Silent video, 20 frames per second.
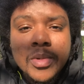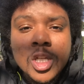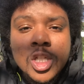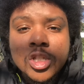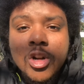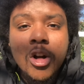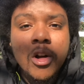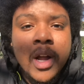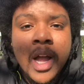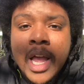
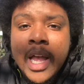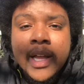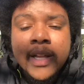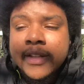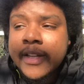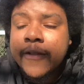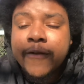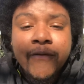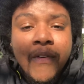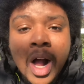
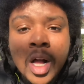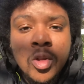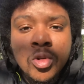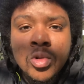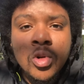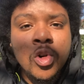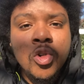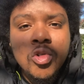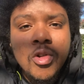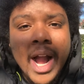to follow
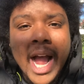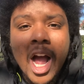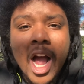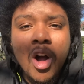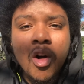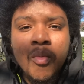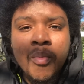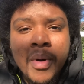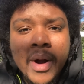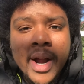the
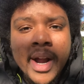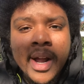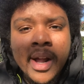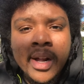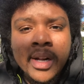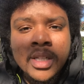crowd, bruh.